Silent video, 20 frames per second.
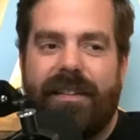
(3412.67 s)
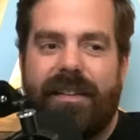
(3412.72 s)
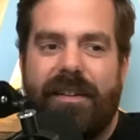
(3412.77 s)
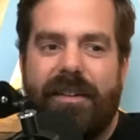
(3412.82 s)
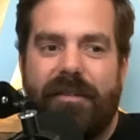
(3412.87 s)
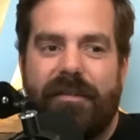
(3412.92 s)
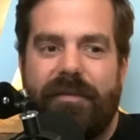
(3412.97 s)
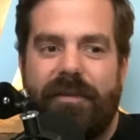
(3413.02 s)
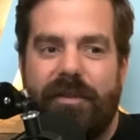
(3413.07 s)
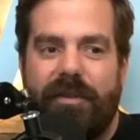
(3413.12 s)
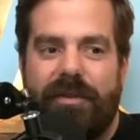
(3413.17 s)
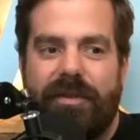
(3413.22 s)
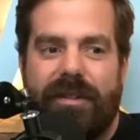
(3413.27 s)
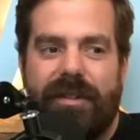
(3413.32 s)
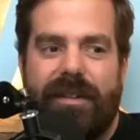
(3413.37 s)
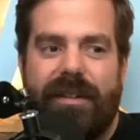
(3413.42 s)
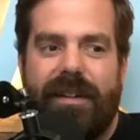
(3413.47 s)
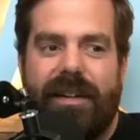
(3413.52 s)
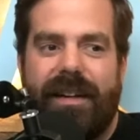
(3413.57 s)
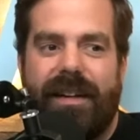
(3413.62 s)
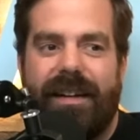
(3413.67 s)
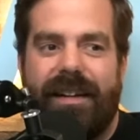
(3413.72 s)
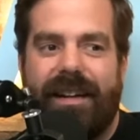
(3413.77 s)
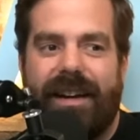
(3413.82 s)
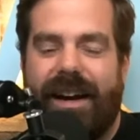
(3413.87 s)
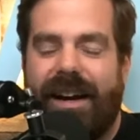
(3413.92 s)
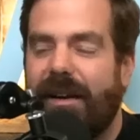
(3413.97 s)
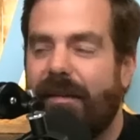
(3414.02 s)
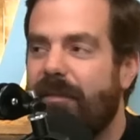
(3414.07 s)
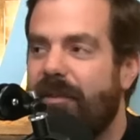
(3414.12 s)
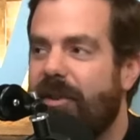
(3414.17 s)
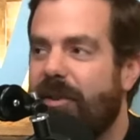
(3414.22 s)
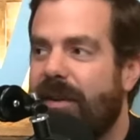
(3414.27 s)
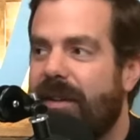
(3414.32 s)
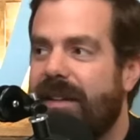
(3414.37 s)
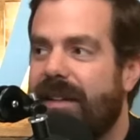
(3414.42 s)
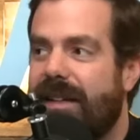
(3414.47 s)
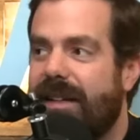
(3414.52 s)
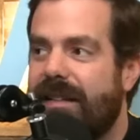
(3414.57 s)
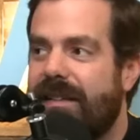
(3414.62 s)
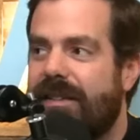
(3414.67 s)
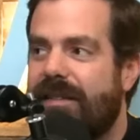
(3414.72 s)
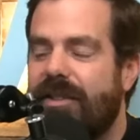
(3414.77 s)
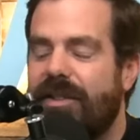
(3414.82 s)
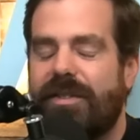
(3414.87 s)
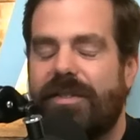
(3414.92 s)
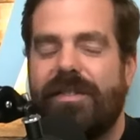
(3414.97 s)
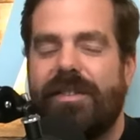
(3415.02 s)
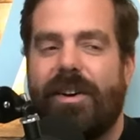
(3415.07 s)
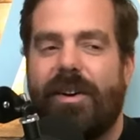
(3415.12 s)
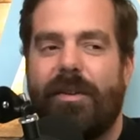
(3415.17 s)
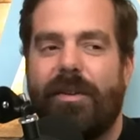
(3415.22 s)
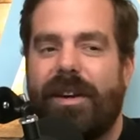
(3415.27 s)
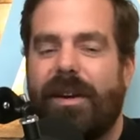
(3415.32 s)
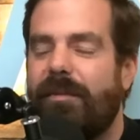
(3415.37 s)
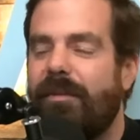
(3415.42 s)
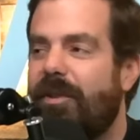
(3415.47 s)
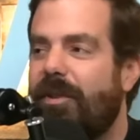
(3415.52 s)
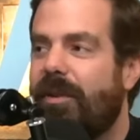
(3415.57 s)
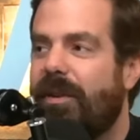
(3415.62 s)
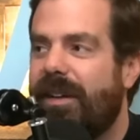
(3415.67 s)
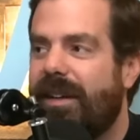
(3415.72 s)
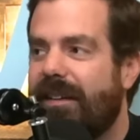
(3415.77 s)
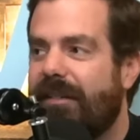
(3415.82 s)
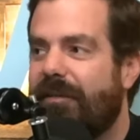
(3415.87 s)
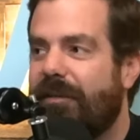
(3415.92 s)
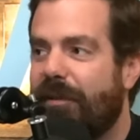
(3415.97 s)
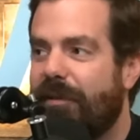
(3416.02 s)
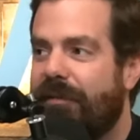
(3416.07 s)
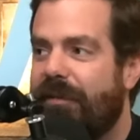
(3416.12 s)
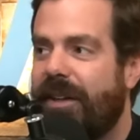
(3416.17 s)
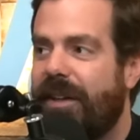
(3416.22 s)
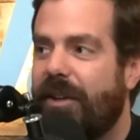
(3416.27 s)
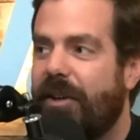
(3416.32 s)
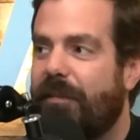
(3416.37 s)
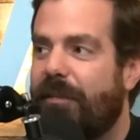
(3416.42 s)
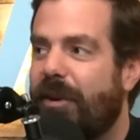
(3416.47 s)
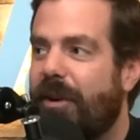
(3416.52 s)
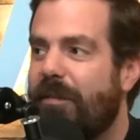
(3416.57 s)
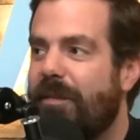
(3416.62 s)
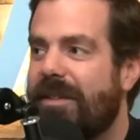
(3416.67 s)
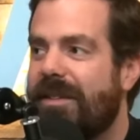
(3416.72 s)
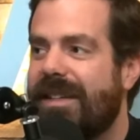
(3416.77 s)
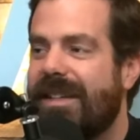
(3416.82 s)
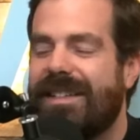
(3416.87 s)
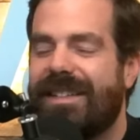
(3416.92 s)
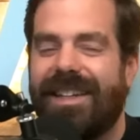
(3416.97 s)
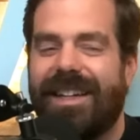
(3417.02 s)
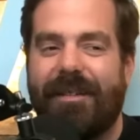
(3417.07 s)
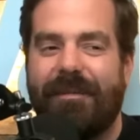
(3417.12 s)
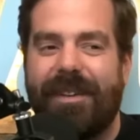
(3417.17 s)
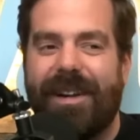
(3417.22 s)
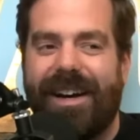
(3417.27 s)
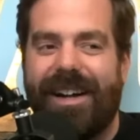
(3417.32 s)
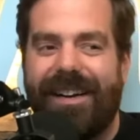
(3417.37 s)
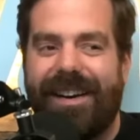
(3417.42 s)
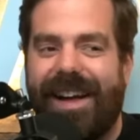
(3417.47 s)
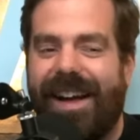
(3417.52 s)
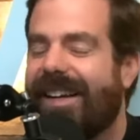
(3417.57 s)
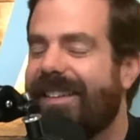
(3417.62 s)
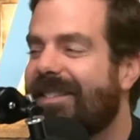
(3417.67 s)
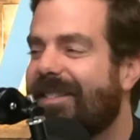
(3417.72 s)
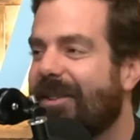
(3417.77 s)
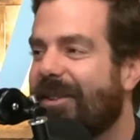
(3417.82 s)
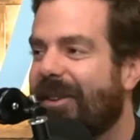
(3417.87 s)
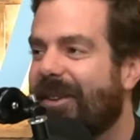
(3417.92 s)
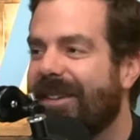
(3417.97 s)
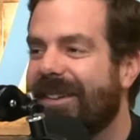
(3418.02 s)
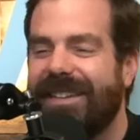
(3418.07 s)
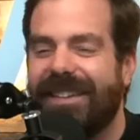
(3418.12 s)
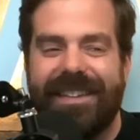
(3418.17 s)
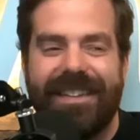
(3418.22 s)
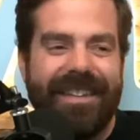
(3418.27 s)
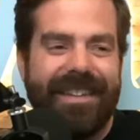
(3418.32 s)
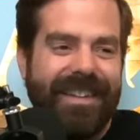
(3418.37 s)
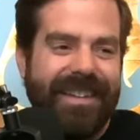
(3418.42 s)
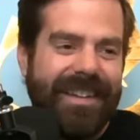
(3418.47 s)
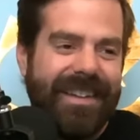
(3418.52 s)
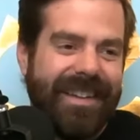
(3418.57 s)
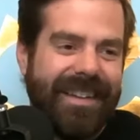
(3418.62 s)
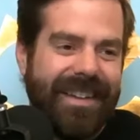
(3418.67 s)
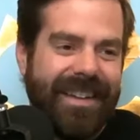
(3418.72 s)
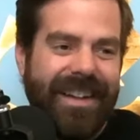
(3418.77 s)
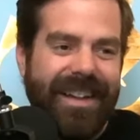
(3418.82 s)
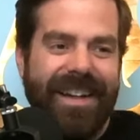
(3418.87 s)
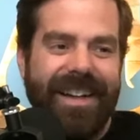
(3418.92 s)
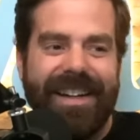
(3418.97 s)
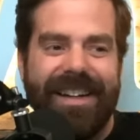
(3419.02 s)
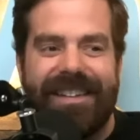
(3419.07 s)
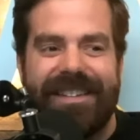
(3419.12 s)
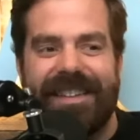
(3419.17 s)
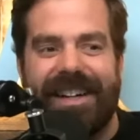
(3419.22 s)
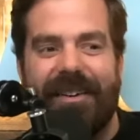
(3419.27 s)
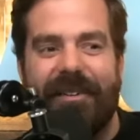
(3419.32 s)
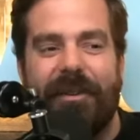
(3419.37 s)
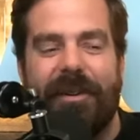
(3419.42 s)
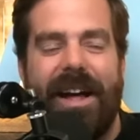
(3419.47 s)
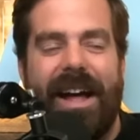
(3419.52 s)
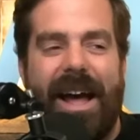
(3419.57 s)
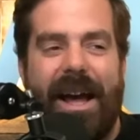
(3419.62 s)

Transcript: in the near future and I am doing this, just know that I'm doing it for video purposes and I'm not an asshole, because I will